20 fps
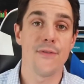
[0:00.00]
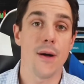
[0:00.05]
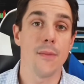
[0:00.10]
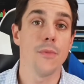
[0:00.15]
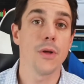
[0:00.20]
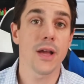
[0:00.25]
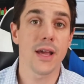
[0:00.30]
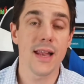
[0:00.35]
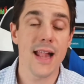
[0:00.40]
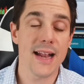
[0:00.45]
I'm
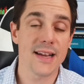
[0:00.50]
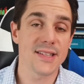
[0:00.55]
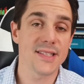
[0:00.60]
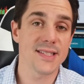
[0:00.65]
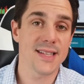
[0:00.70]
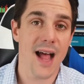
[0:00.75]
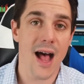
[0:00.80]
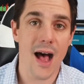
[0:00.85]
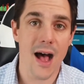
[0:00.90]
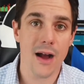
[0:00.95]
looking at a
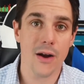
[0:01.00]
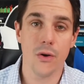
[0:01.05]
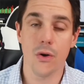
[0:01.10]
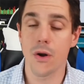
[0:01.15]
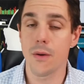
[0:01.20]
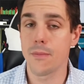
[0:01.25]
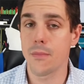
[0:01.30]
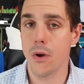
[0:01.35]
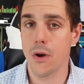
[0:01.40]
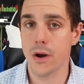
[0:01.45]
stock or
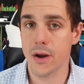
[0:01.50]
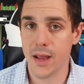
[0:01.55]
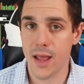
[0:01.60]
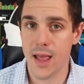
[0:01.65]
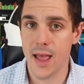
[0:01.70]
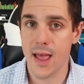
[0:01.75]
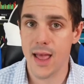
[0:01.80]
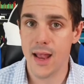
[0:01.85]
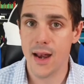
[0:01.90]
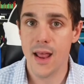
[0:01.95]
a
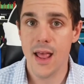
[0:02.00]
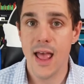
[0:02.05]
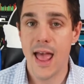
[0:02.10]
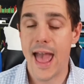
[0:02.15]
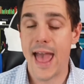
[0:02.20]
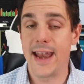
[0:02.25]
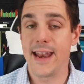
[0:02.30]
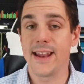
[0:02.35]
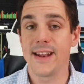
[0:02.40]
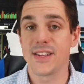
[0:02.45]
market
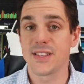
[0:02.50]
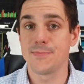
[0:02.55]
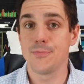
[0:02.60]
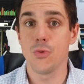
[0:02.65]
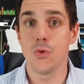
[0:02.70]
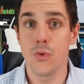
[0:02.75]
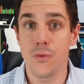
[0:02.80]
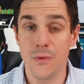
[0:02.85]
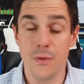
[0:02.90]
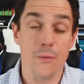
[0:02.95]
and it has moved